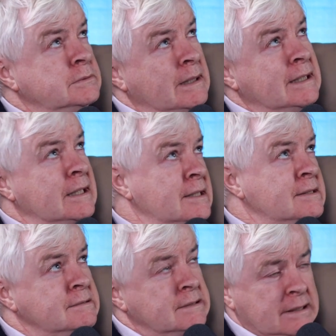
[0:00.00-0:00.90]
went like
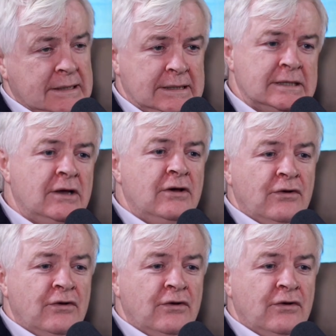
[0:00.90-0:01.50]
this, and he says,